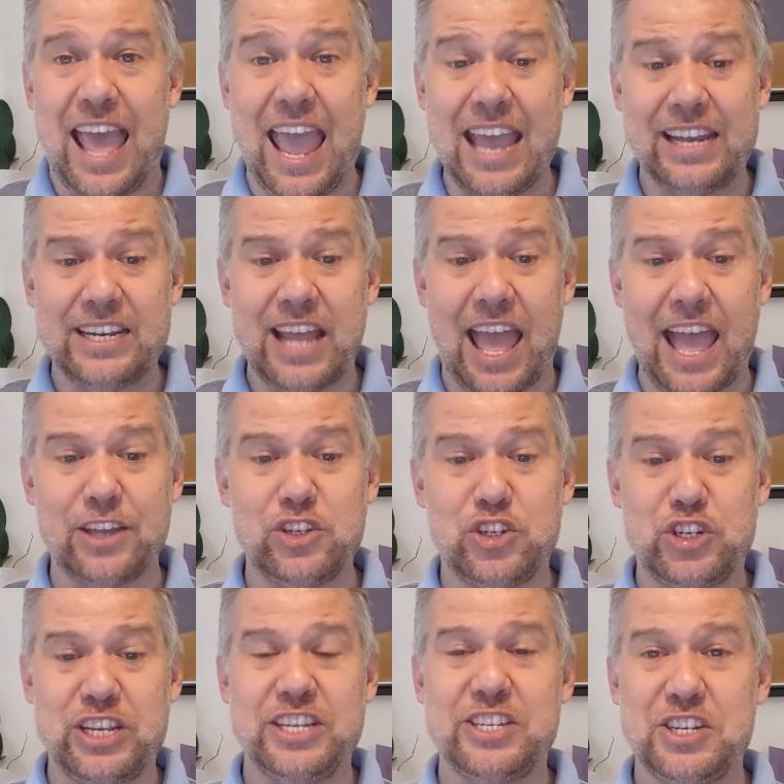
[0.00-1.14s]
And as
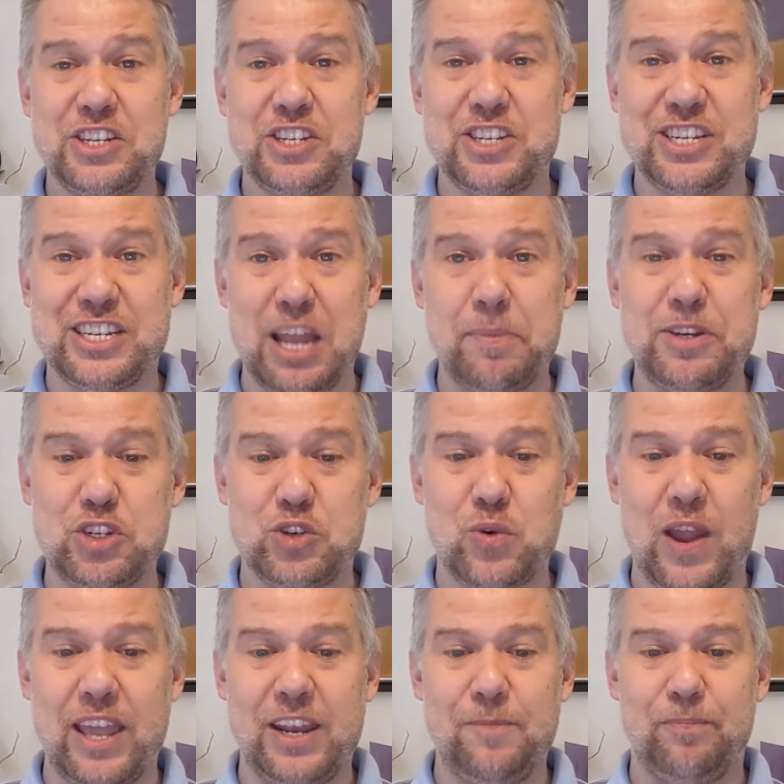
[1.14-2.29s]
Jesus
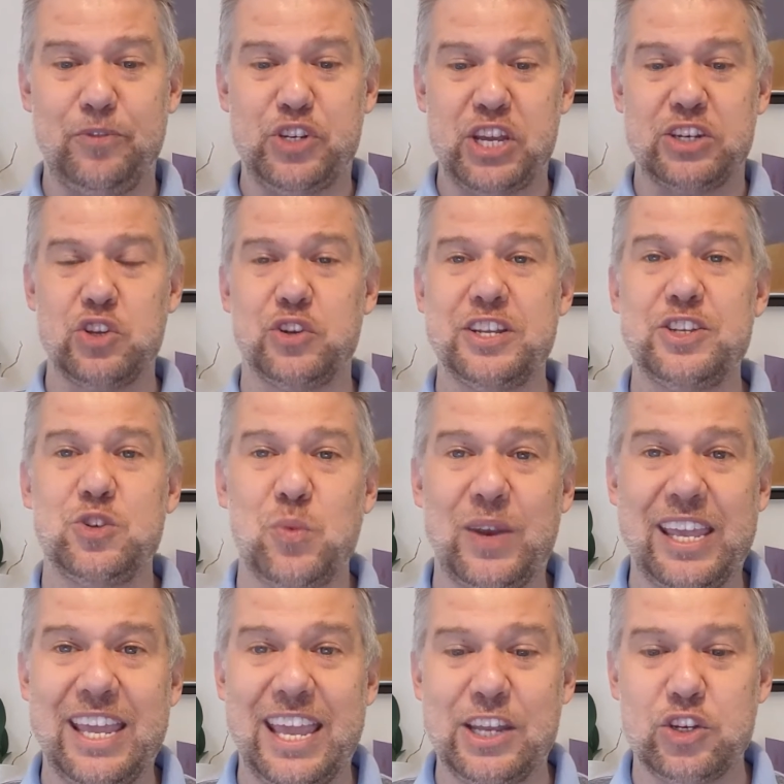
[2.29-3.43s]
demonstrated gentleness when
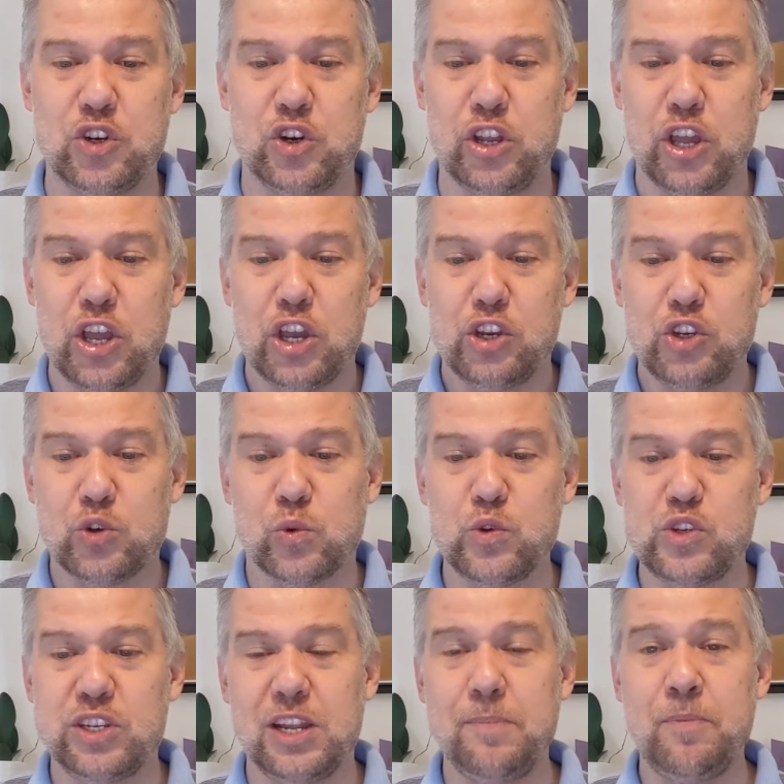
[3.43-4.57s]
he entered
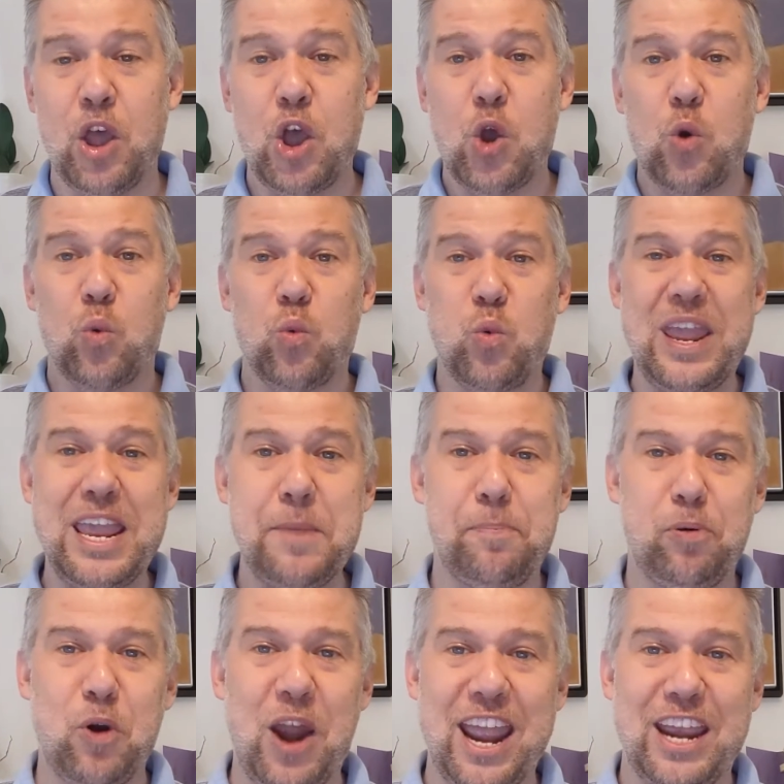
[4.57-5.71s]
Jerusalem, we
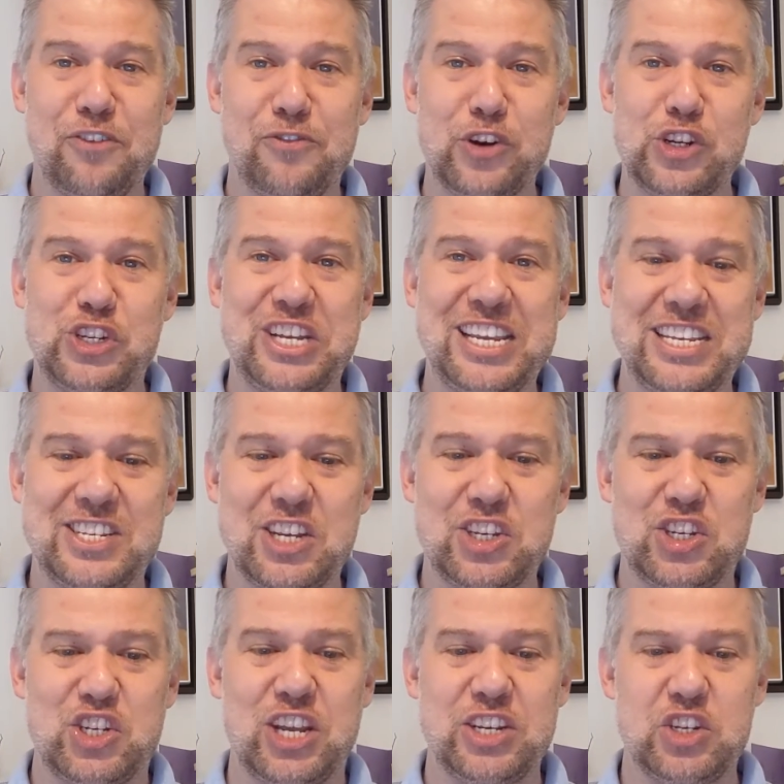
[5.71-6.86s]
prayed for
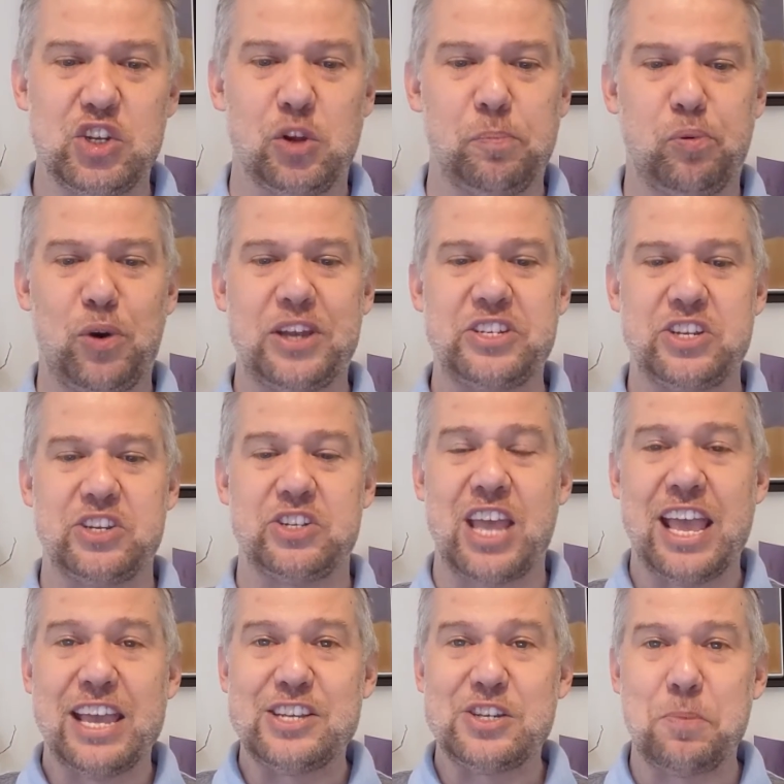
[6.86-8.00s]
Jesus' gentle presence
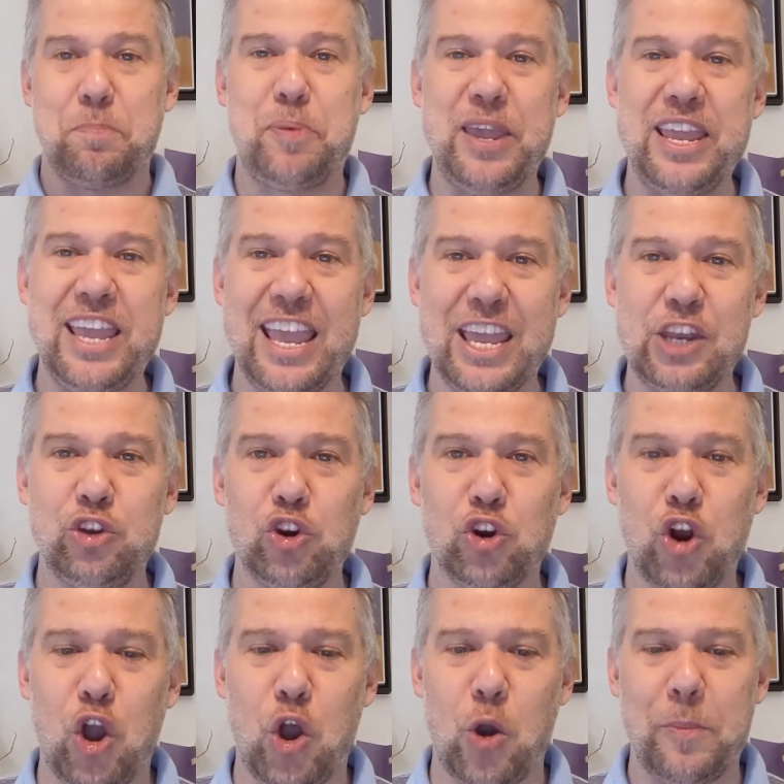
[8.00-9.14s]
to be in
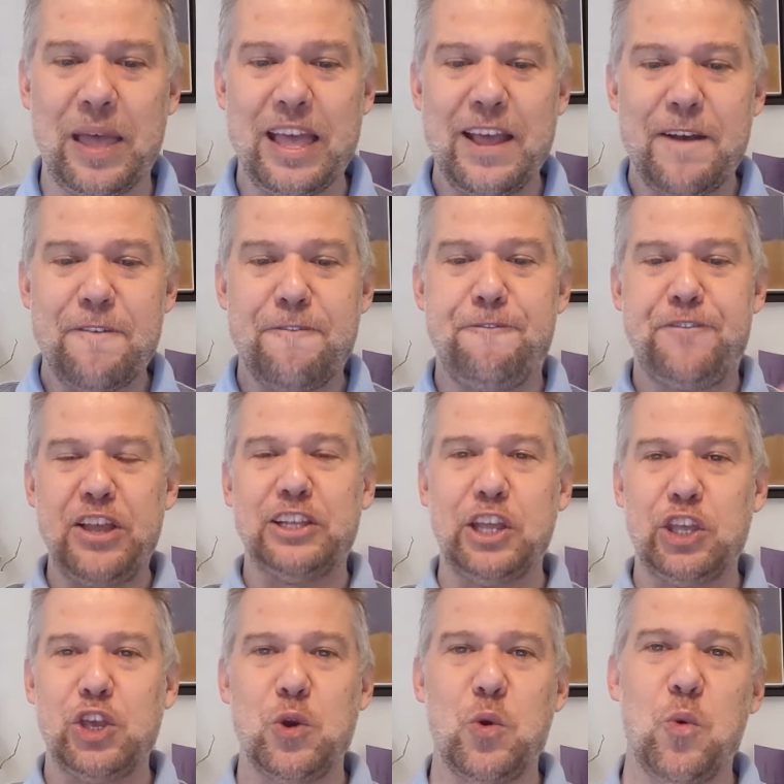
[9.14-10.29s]
your home,
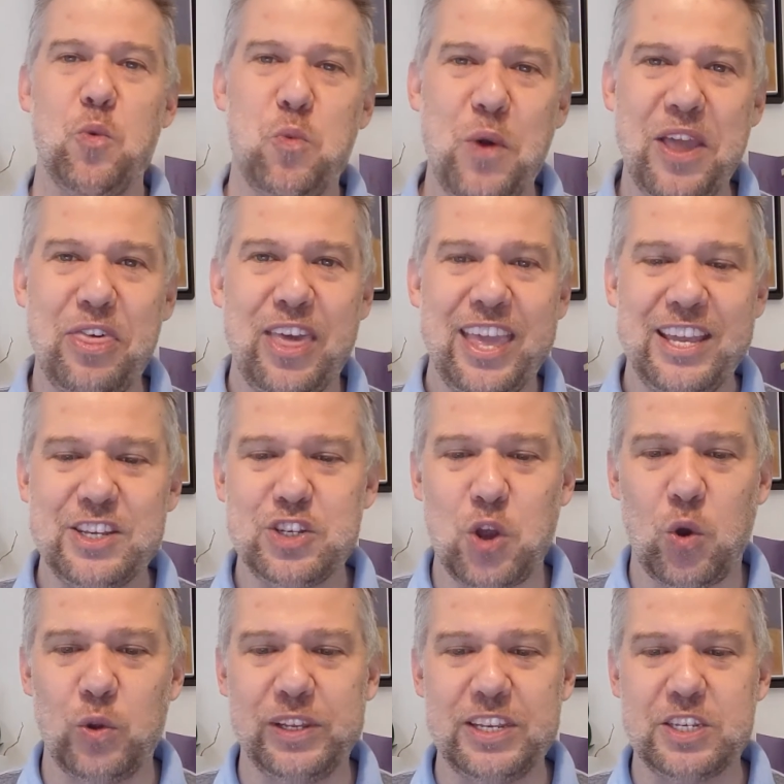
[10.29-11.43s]
filling you with his
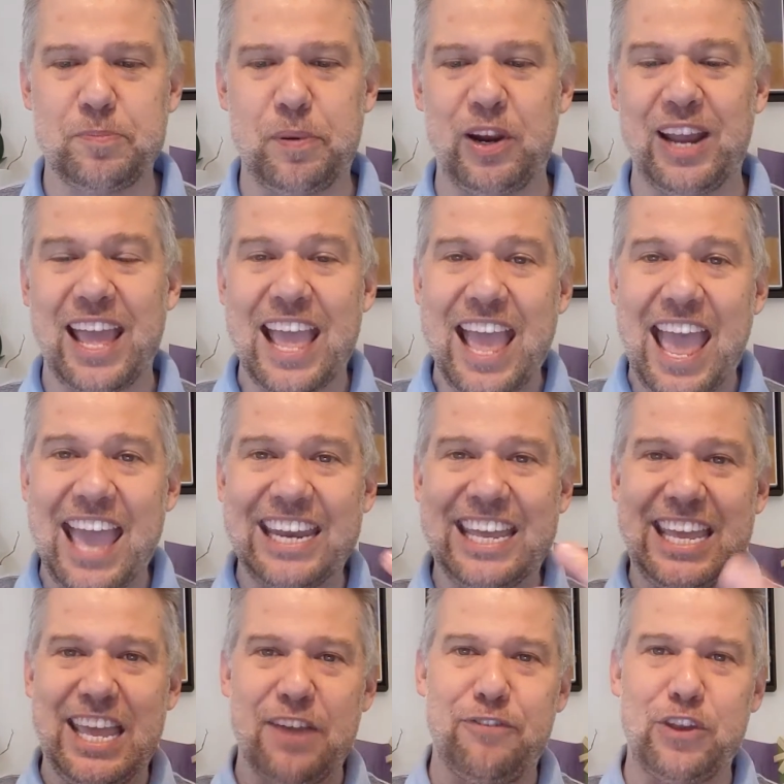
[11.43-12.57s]
Holy Spirit
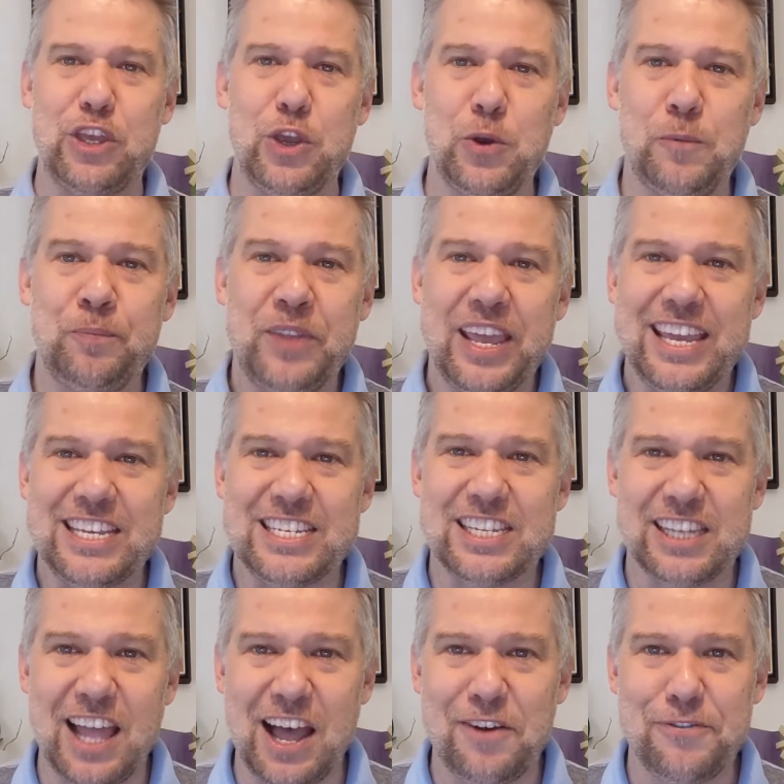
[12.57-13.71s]
and giving you his
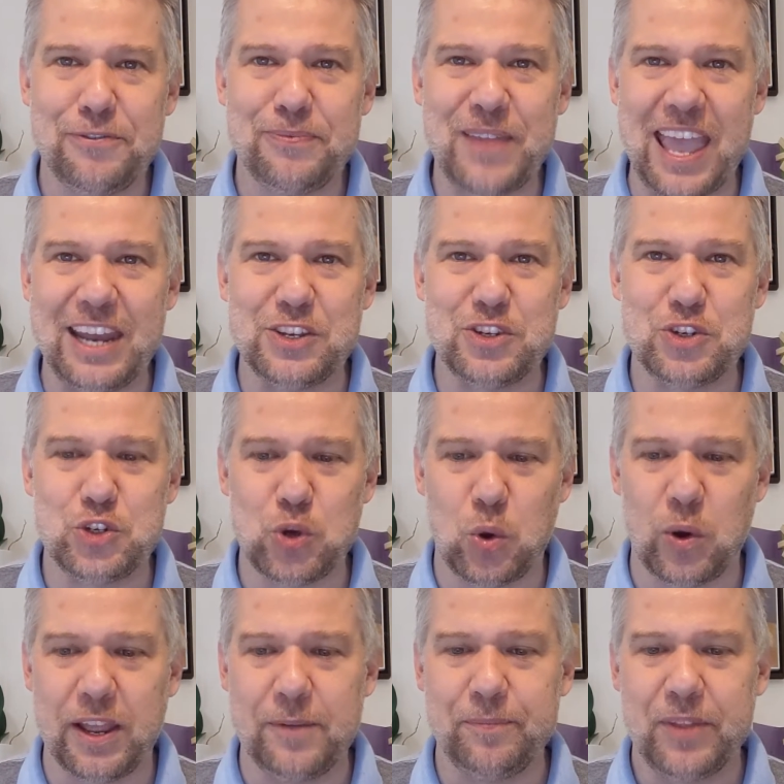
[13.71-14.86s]
love and his
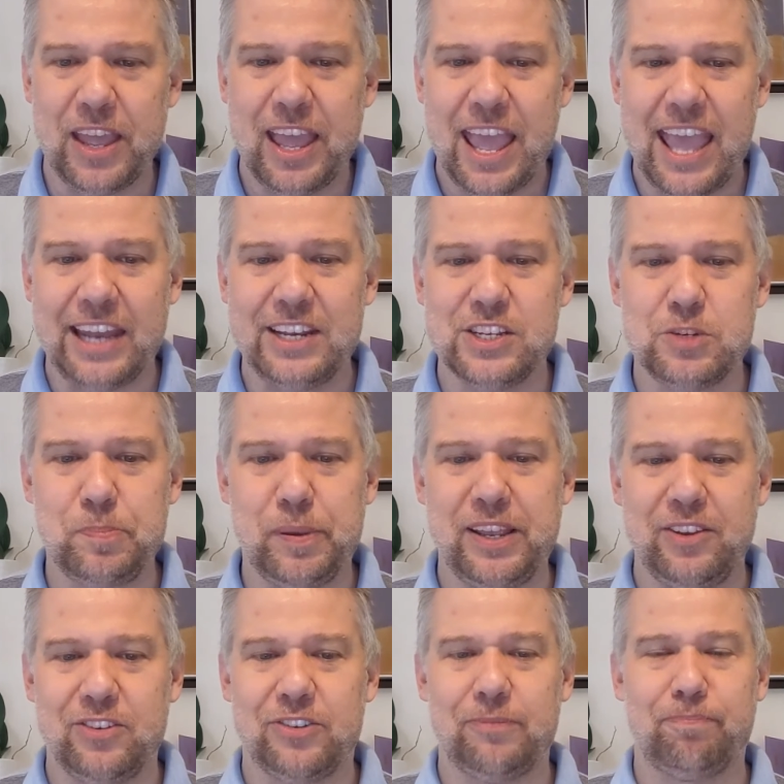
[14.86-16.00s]
joy and his
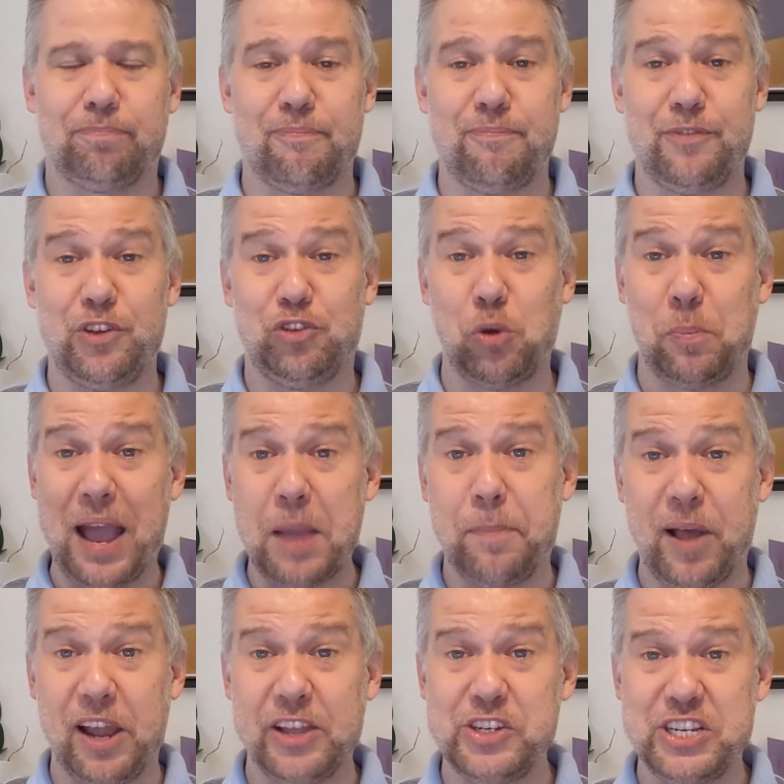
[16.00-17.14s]
peace. So my
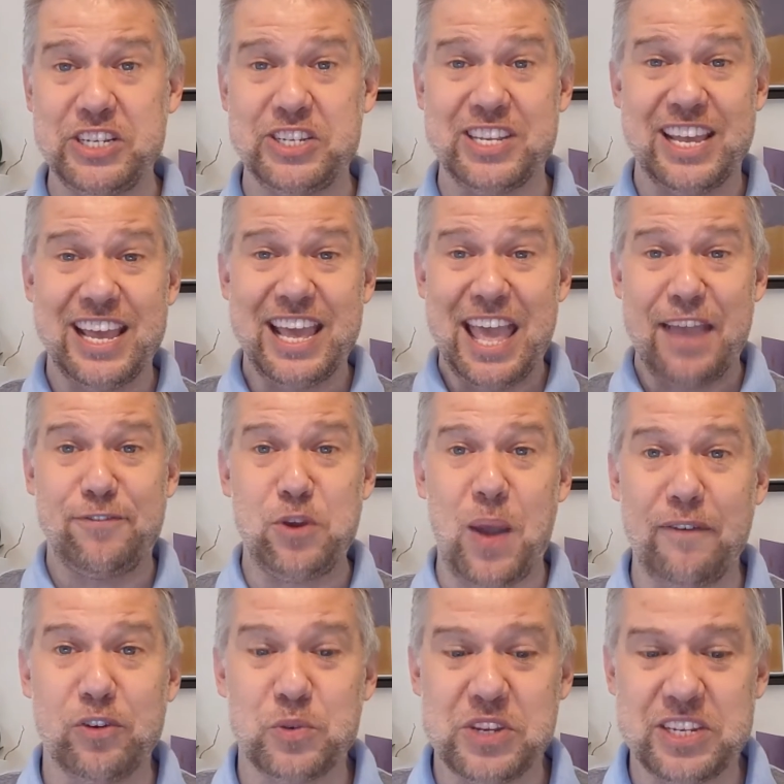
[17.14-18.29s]
apologies if you
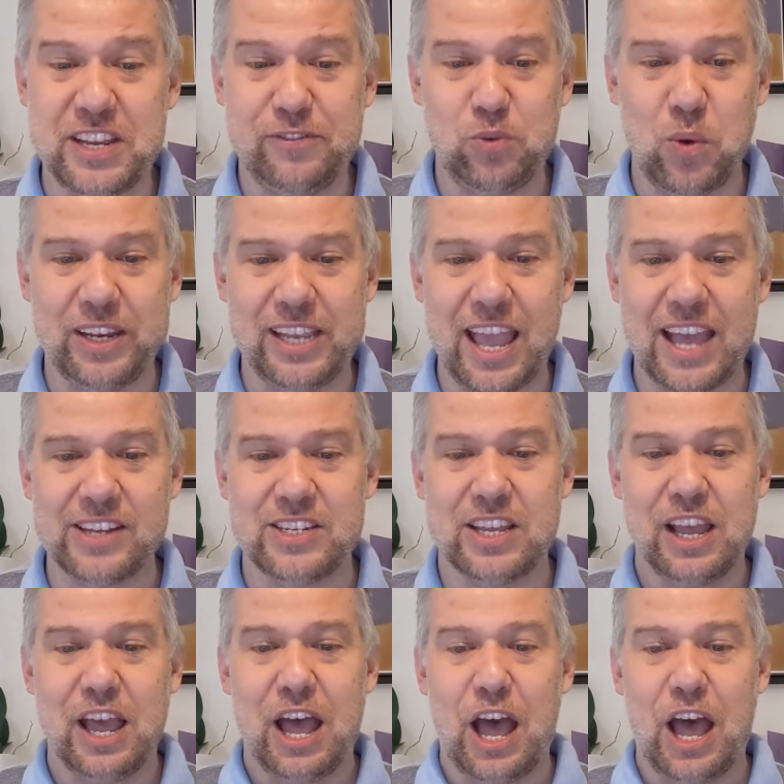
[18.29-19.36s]
haven't received one yet.